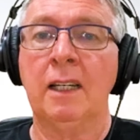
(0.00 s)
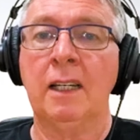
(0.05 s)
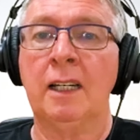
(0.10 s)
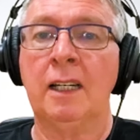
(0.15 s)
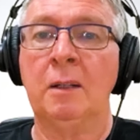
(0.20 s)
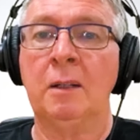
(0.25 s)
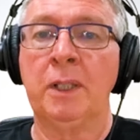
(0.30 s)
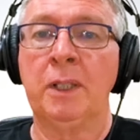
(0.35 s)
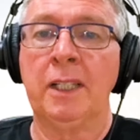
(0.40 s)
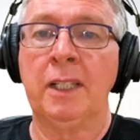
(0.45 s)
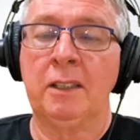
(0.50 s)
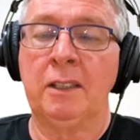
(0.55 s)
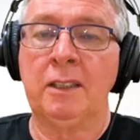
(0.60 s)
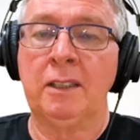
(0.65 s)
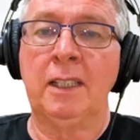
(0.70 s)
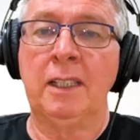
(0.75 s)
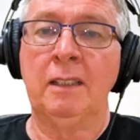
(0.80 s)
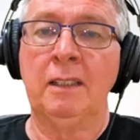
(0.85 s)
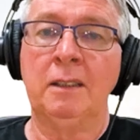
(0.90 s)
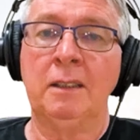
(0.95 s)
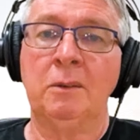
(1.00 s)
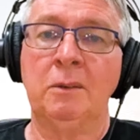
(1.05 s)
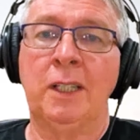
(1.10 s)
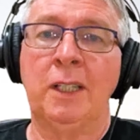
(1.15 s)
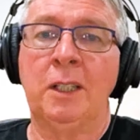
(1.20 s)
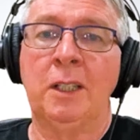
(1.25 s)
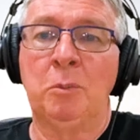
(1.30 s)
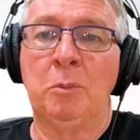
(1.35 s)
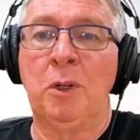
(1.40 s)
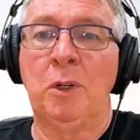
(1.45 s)
But as I said,
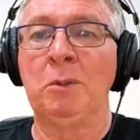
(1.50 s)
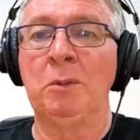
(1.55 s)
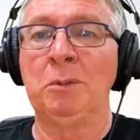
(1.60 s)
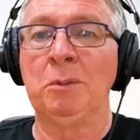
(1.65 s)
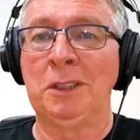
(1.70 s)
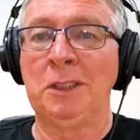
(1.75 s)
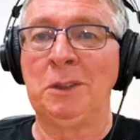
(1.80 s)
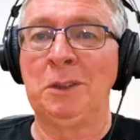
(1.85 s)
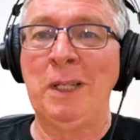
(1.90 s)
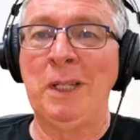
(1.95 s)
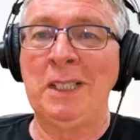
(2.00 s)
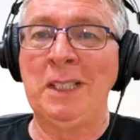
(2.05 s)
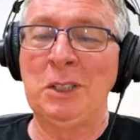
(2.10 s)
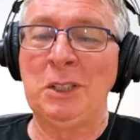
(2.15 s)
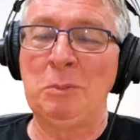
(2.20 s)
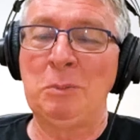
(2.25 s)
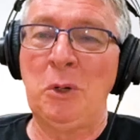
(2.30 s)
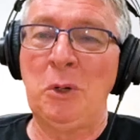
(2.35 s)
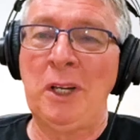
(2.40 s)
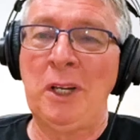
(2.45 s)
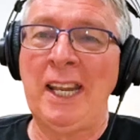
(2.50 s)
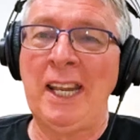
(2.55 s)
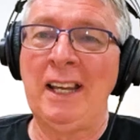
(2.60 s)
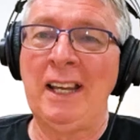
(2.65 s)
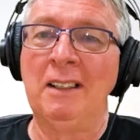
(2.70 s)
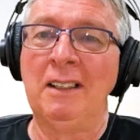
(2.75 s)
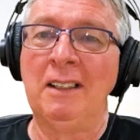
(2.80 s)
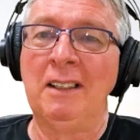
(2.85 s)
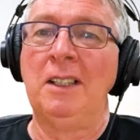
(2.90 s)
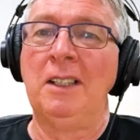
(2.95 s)
one of the problems, as Ben just pointed
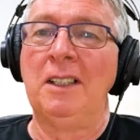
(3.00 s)
out,